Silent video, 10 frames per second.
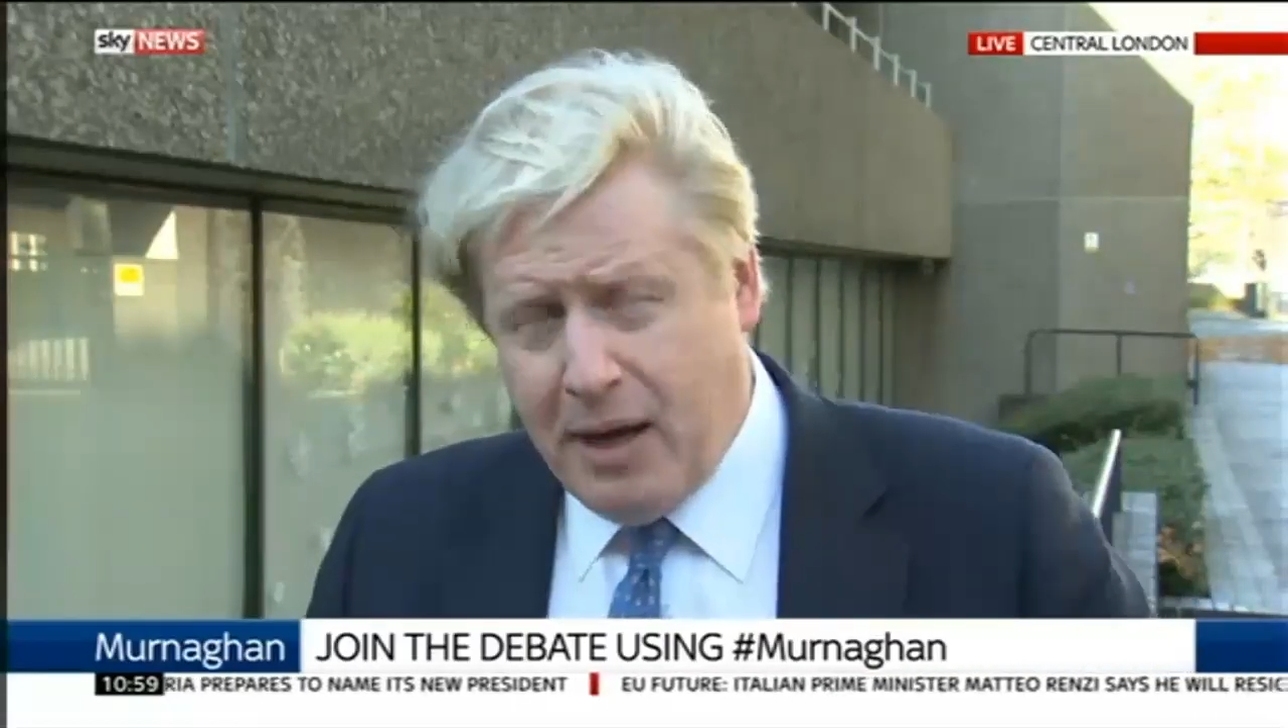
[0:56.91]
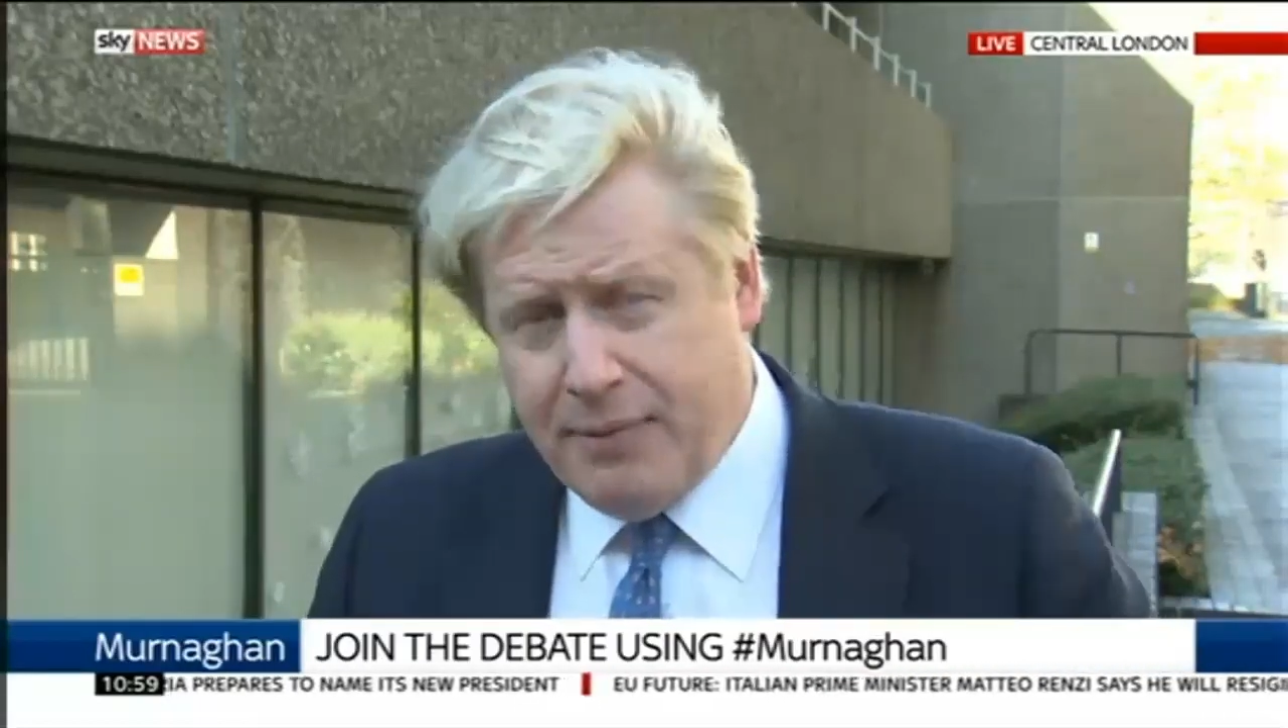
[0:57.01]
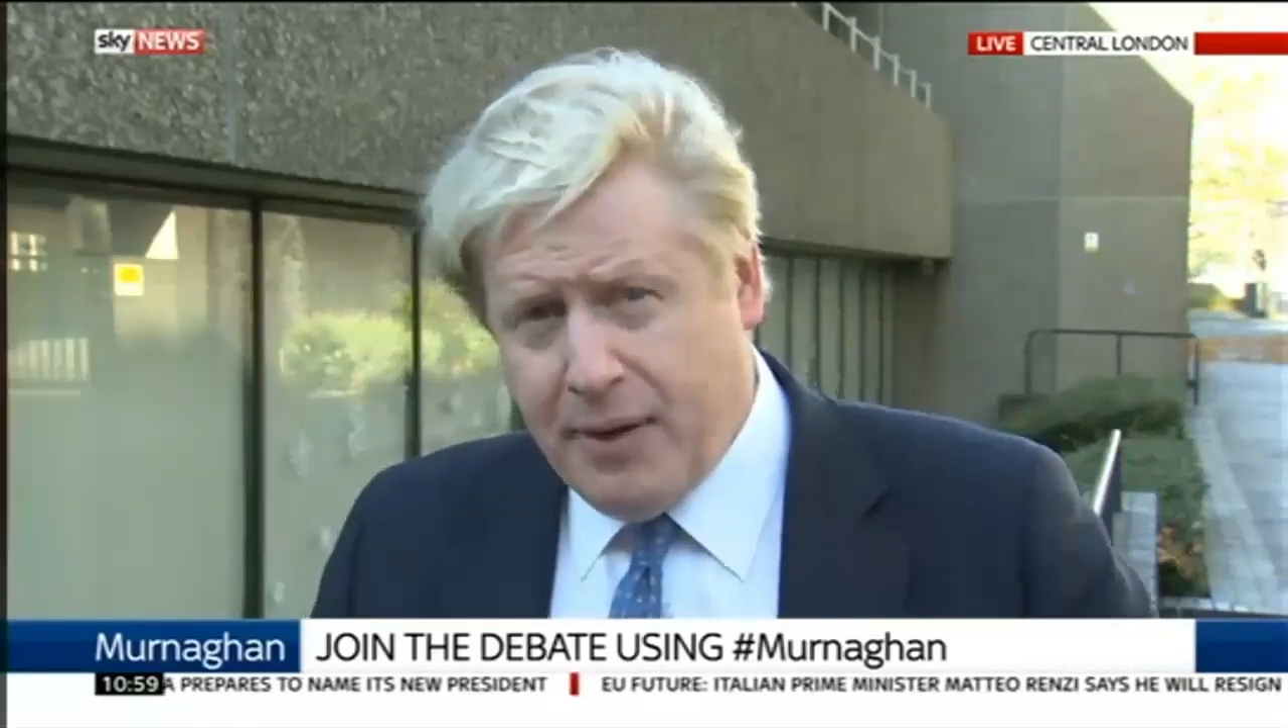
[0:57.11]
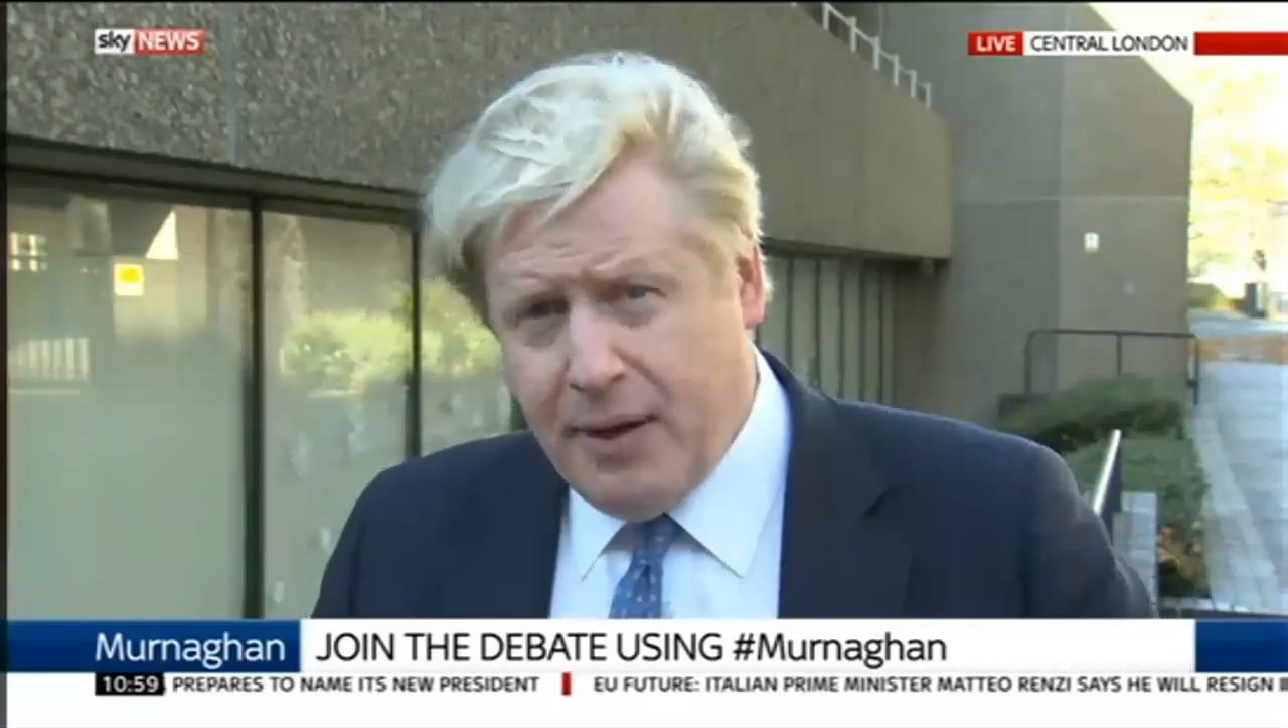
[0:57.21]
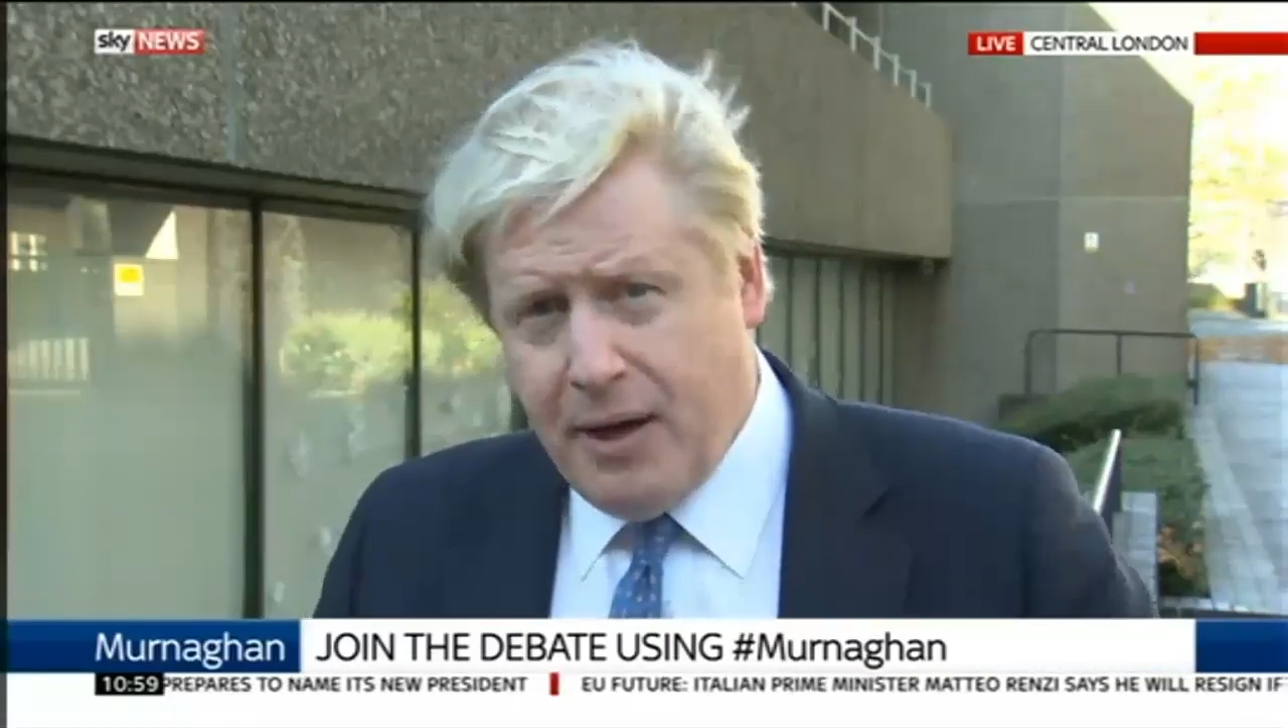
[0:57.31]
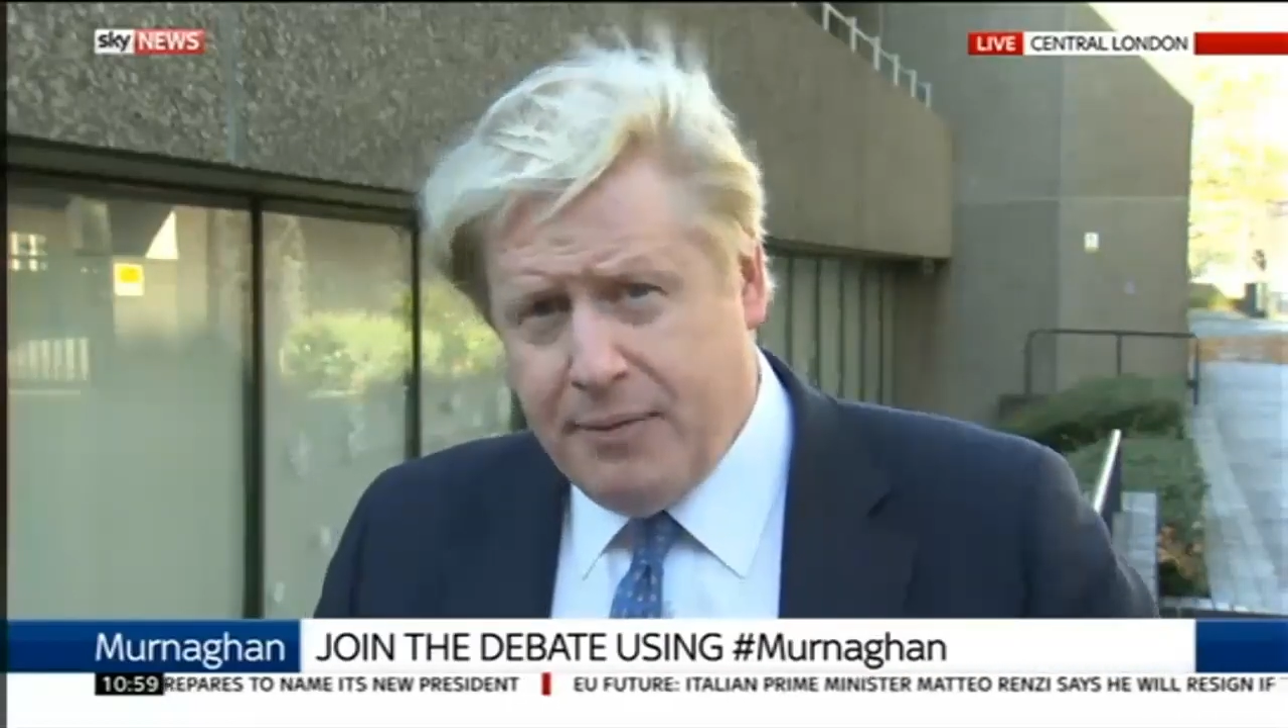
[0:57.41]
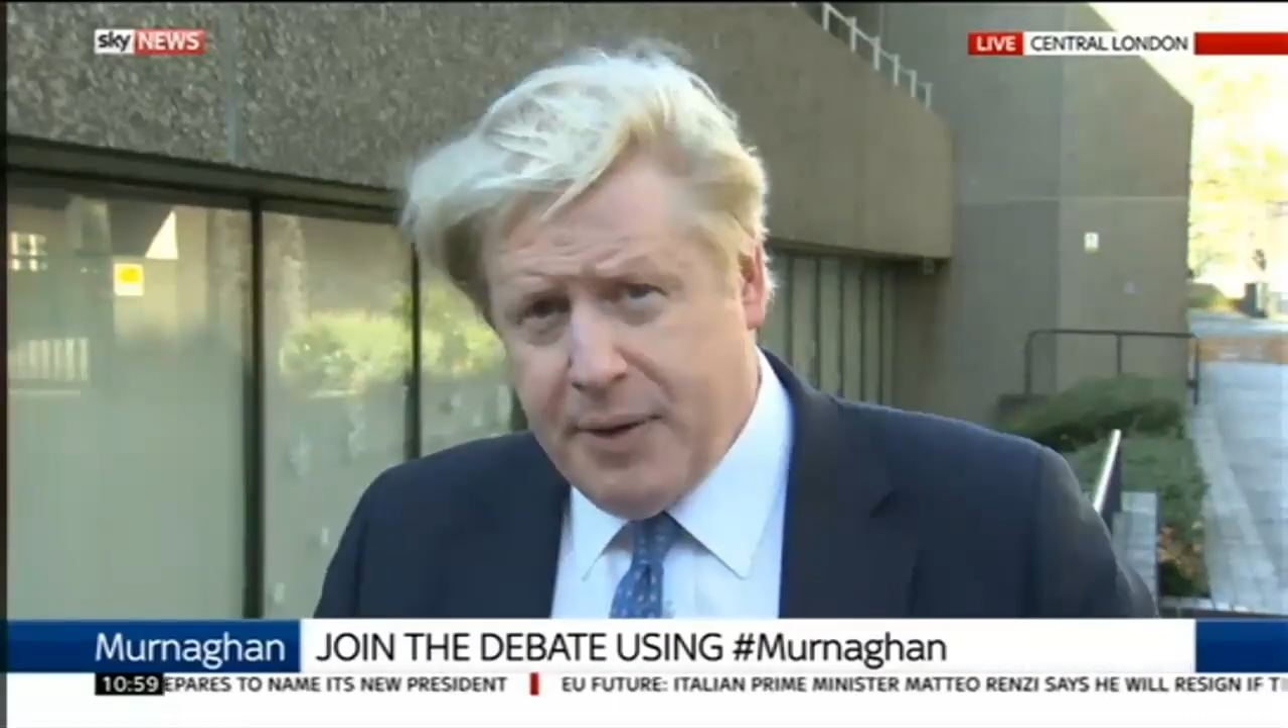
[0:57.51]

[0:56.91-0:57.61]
back over the